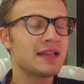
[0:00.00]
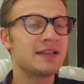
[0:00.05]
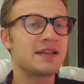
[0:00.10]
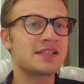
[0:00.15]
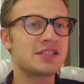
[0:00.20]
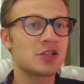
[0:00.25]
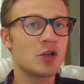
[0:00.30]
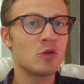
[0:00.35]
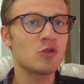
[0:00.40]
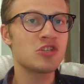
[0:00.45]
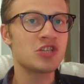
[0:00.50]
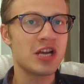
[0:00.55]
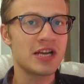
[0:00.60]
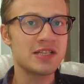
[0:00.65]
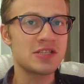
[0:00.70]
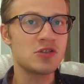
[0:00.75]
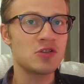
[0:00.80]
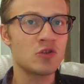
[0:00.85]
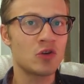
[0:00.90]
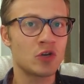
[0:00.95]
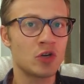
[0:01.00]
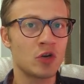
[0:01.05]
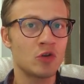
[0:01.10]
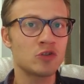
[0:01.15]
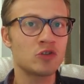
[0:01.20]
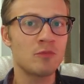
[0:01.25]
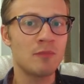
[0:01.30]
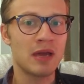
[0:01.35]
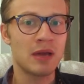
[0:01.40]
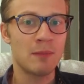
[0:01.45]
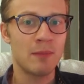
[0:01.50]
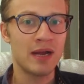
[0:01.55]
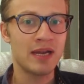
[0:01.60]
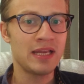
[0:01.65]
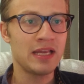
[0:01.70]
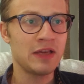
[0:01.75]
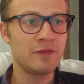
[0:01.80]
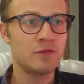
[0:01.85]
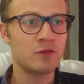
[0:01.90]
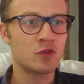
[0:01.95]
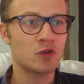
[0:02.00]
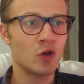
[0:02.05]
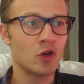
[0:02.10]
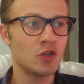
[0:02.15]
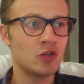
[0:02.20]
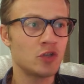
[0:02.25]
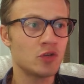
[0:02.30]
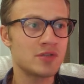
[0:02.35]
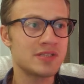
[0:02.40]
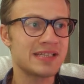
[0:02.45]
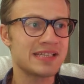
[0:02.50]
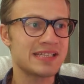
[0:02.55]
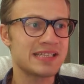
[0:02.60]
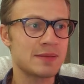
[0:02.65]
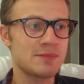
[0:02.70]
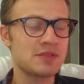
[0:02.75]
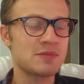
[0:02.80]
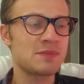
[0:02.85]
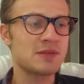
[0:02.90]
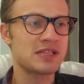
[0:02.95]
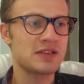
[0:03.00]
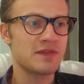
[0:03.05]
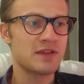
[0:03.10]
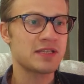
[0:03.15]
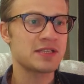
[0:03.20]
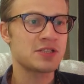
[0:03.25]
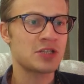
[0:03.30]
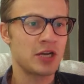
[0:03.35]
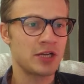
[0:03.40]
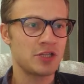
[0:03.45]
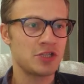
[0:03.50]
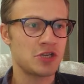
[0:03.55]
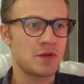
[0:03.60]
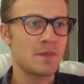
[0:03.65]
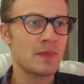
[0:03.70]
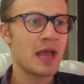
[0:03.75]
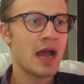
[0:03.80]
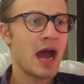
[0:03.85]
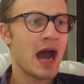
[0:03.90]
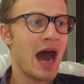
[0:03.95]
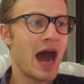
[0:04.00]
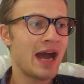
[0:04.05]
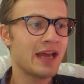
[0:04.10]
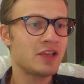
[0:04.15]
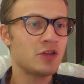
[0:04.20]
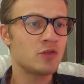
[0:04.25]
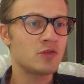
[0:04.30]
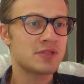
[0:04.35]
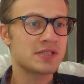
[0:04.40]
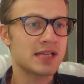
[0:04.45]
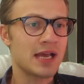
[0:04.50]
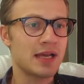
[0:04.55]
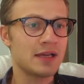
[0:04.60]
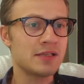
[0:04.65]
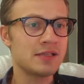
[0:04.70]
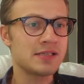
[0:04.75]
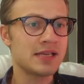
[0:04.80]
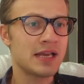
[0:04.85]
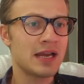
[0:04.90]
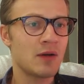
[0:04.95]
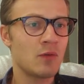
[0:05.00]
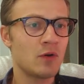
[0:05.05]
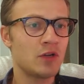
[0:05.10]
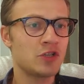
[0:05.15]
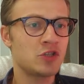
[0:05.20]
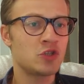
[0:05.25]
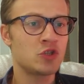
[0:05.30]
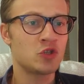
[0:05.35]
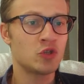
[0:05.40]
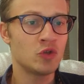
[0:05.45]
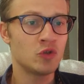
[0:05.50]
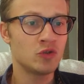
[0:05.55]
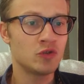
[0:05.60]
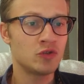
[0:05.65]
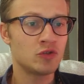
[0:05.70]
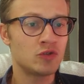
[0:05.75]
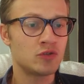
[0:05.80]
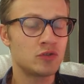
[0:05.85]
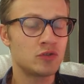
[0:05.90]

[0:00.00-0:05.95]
There is no chance you're going to make money if you don't use some specific strategy. I use cycles, and I want you